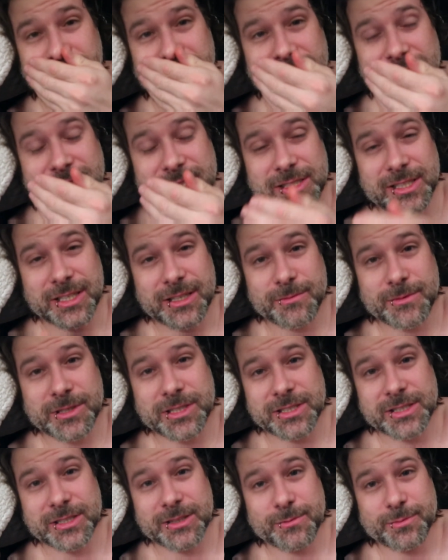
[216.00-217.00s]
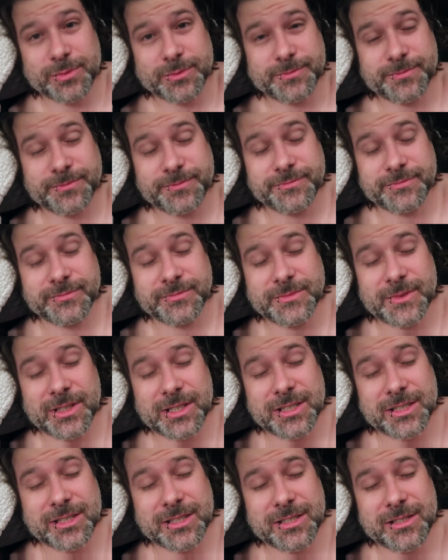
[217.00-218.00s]
it's time to sleep.
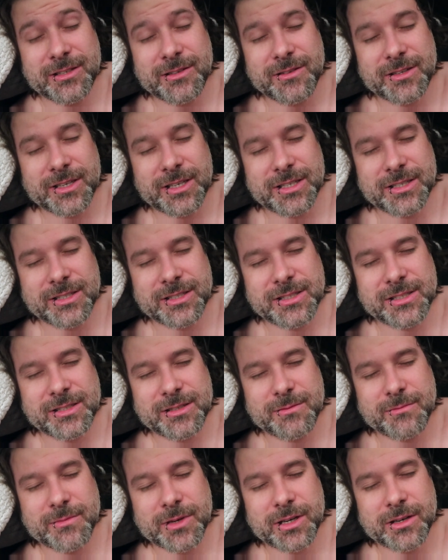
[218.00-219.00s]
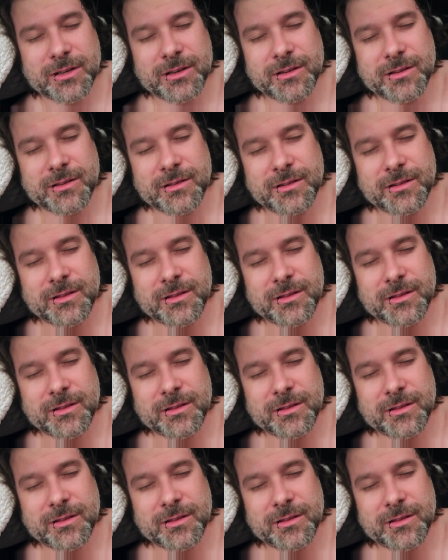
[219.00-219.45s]
See you guys tomorrow.